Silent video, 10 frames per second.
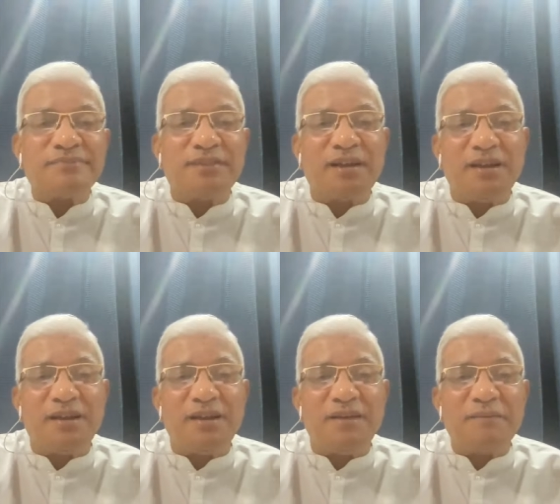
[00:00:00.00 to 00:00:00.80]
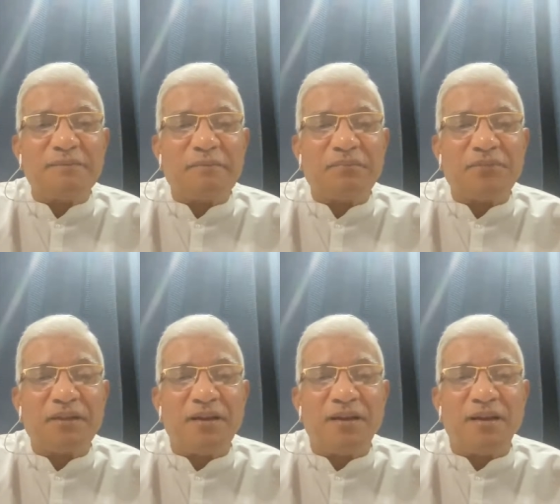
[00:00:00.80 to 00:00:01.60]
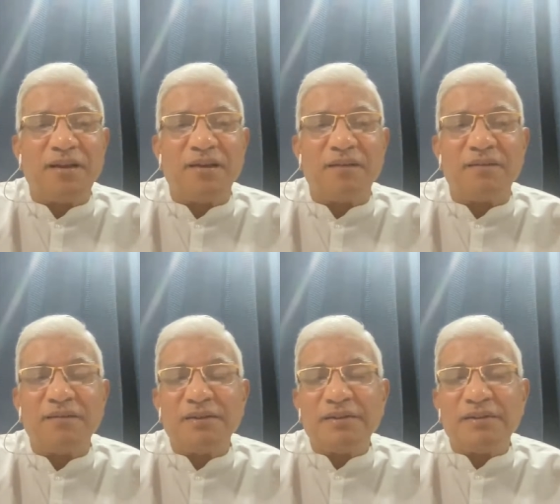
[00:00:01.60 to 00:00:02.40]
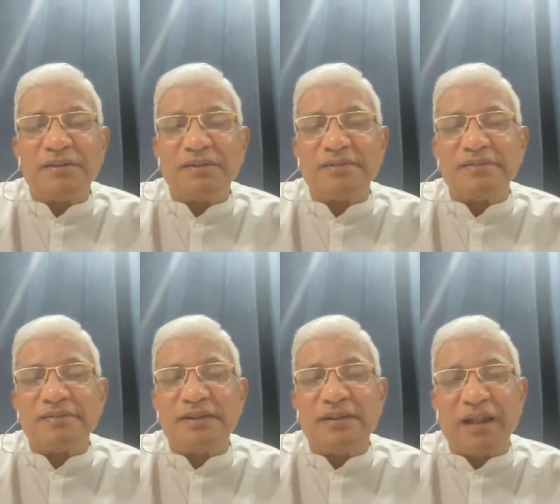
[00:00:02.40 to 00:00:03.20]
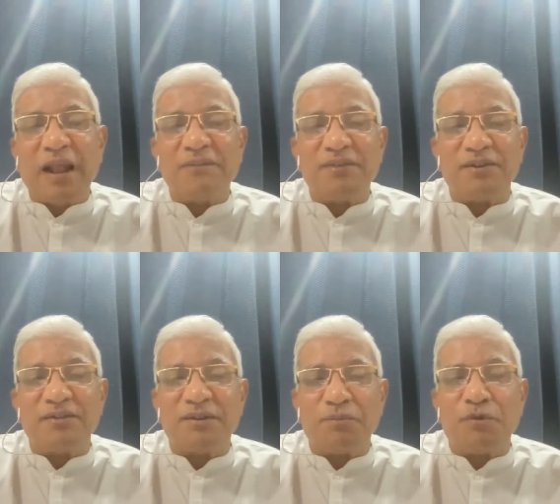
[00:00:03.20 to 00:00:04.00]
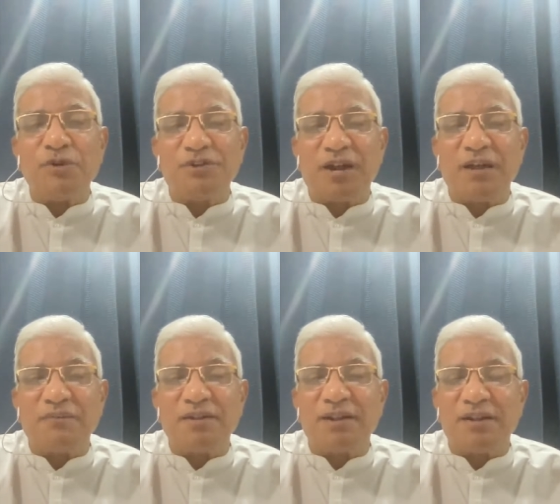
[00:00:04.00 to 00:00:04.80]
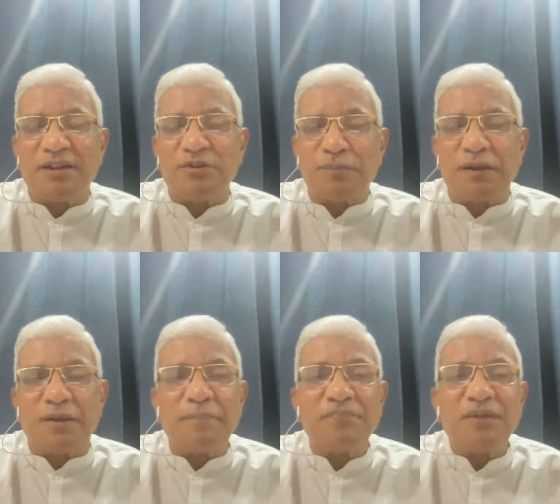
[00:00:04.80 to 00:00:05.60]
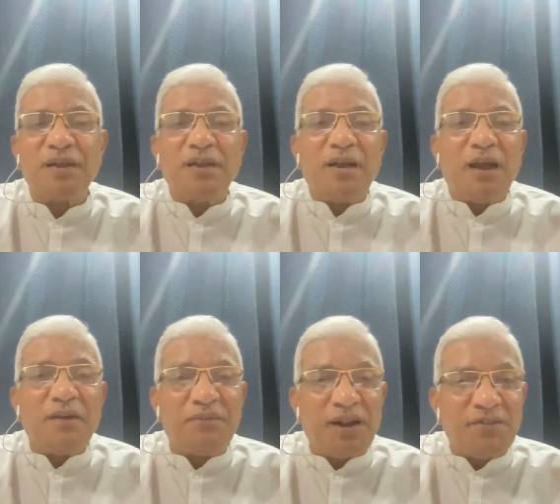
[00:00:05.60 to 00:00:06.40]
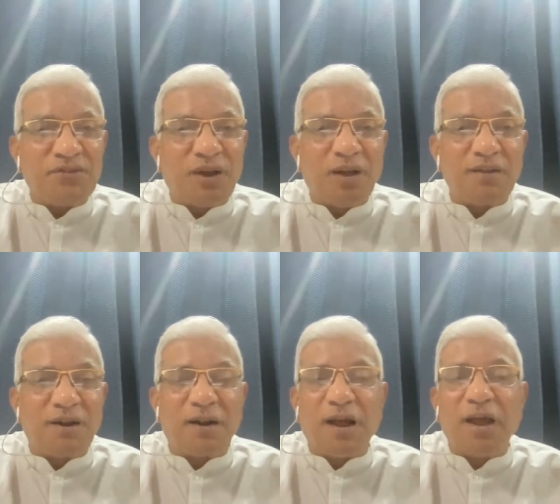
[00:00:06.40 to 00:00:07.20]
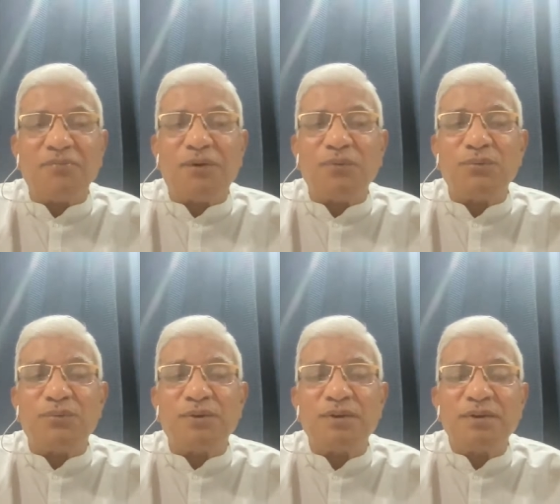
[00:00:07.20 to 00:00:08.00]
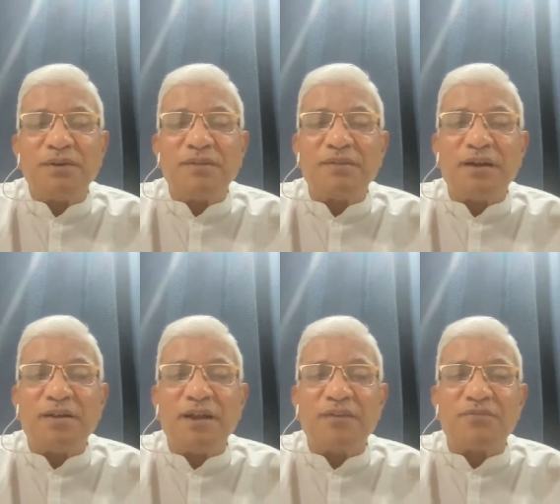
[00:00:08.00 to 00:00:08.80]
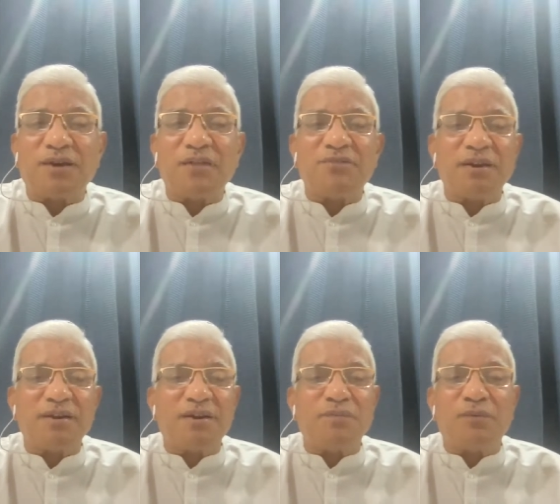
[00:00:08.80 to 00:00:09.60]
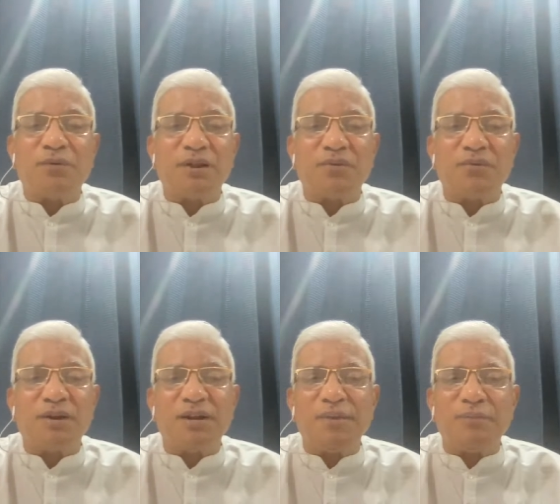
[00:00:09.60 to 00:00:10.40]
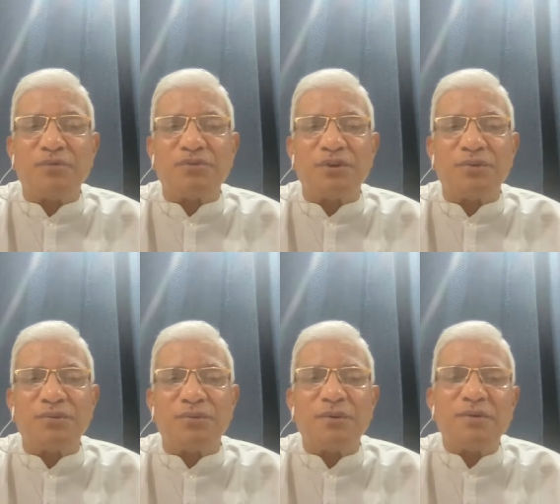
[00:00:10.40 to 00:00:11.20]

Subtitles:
uh, the language, the Polish language that they speak. And when I saw that, I found that he has translated more than 20 books into